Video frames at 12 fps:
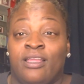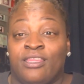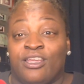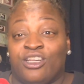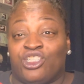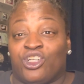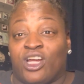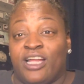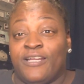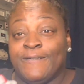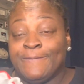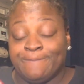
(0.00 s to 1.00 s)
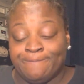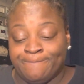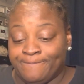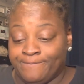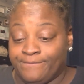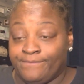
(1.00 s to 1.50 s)
that are trying to
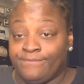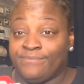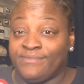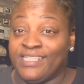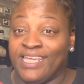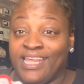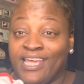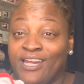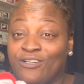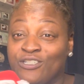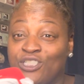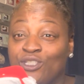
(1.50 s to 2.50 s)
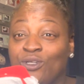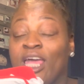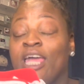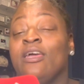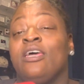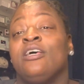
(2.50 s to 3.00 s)
get in on the shoe
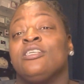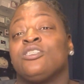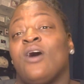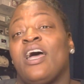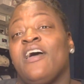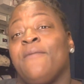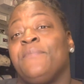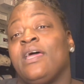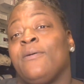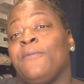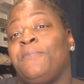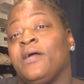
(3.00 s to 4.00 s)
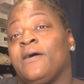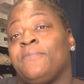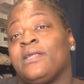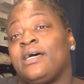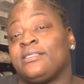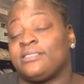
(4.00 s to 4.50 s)
game. So I have been able to pick up a
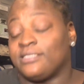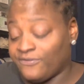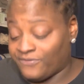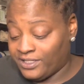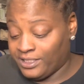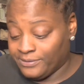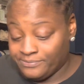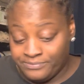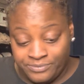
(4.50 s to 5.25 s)
lot of stuff for them.